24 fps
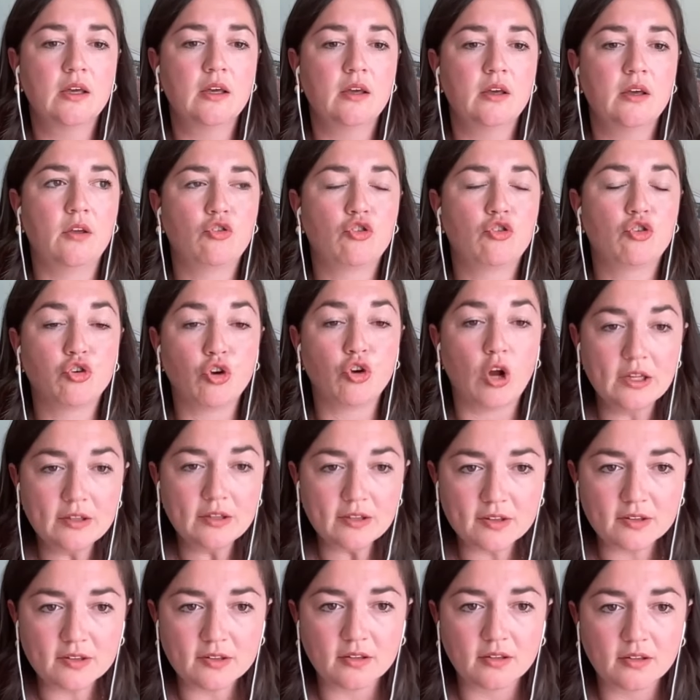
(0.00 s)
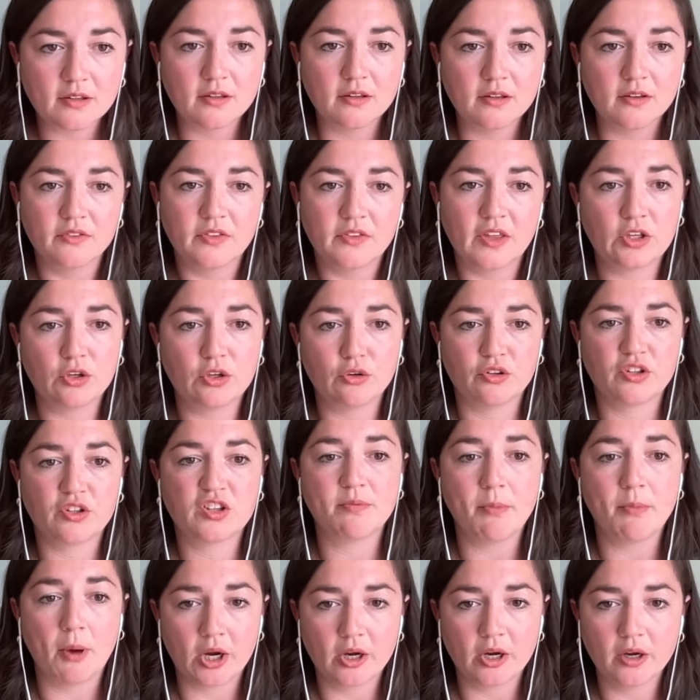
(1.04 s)
trust that you're
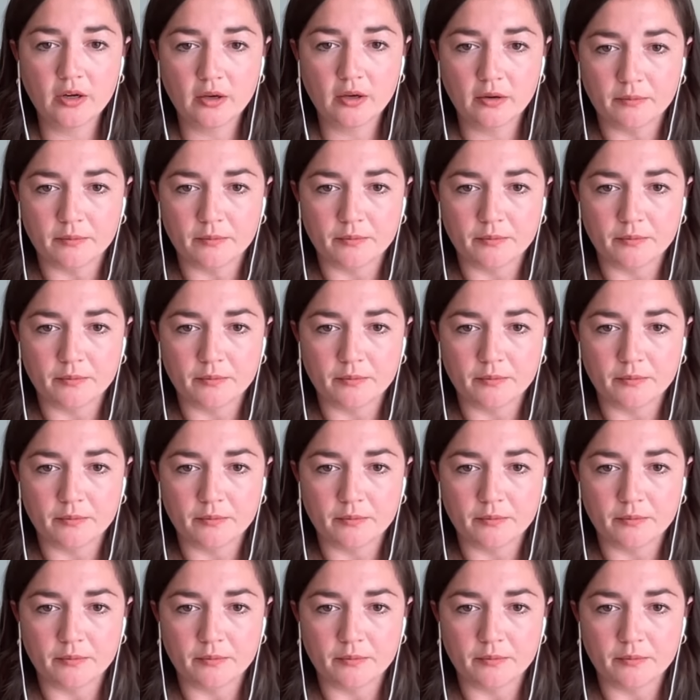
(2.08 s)
smart.